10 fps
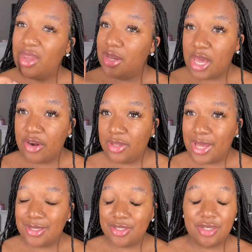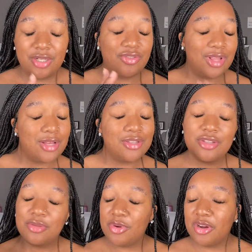not a relaxer, because relaxers
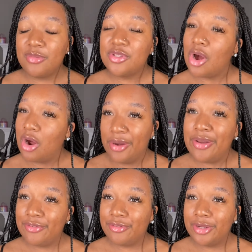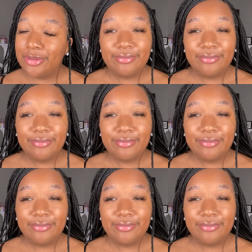and perms are different.